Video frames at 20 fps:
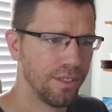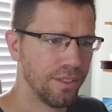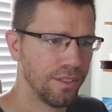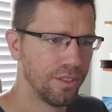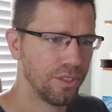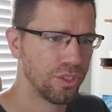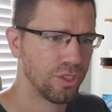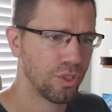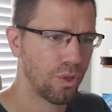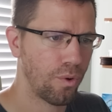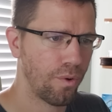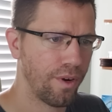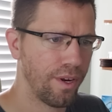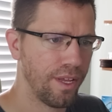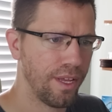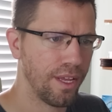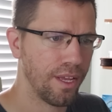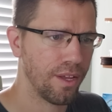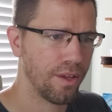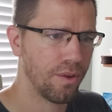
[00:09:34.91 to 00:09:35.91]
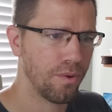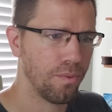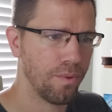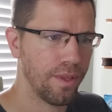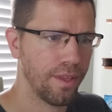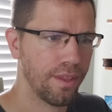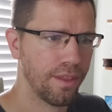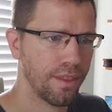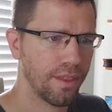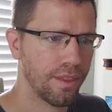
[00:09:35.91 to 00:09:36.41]
Soaring
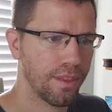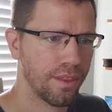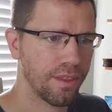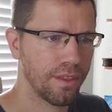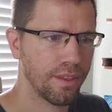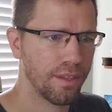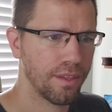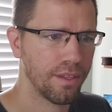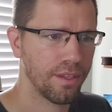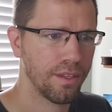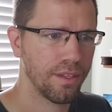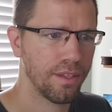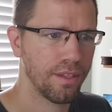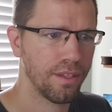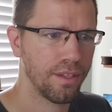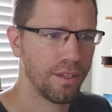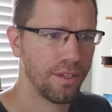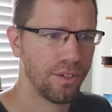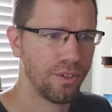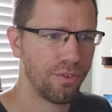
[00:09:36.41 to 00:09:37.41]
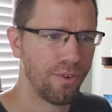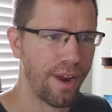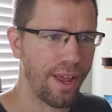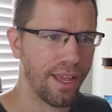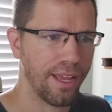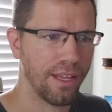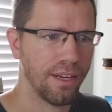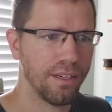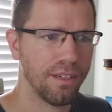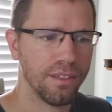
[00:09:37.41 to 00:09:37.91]
with
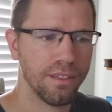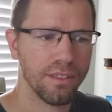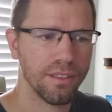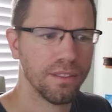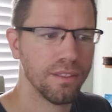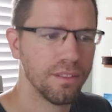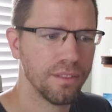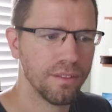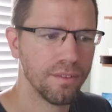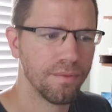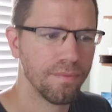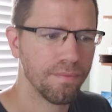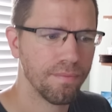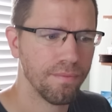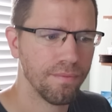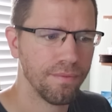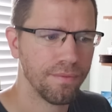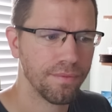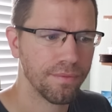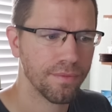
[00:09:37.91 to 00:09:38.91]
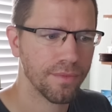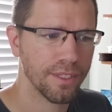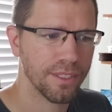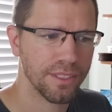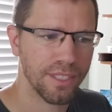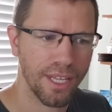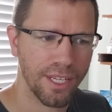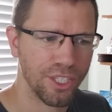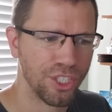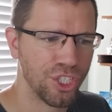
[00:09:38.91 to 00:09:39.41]
Dragon. It's
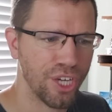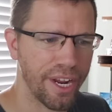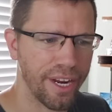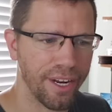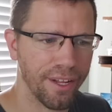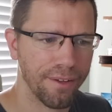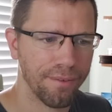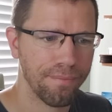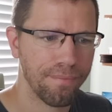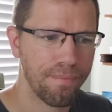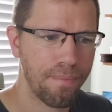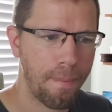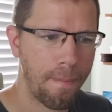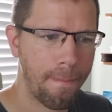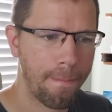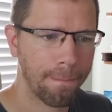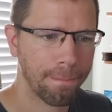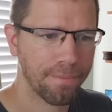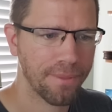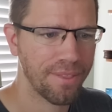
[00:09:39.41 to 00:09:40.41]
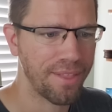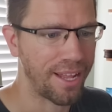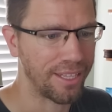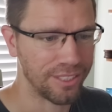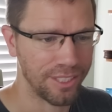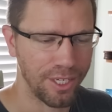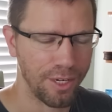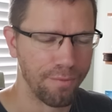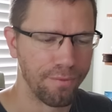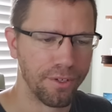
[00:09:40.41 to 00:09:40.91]
not in China. That was
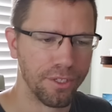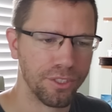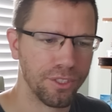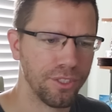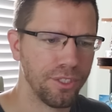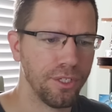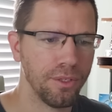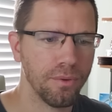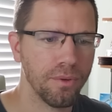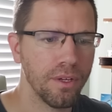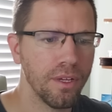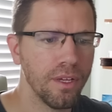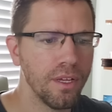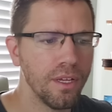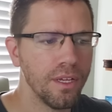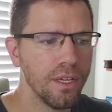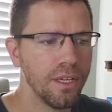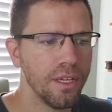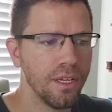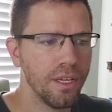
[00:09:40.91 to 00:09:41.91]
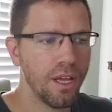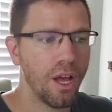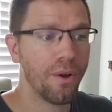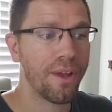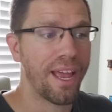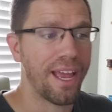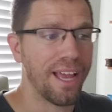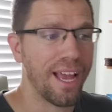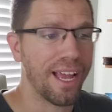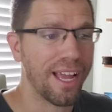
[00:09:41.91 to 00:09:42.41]
an inversion too.
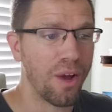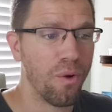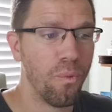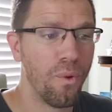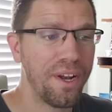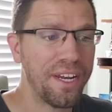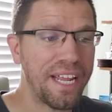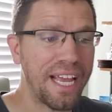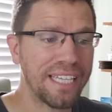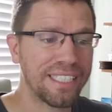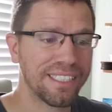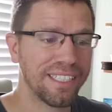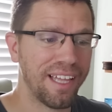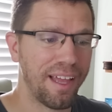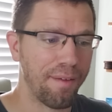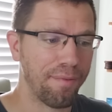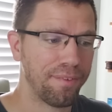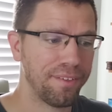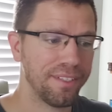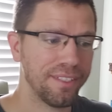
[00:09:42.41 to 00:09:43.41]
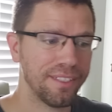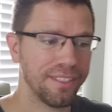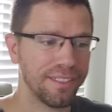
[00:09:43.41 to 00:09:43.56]
Okay, I got one guess left.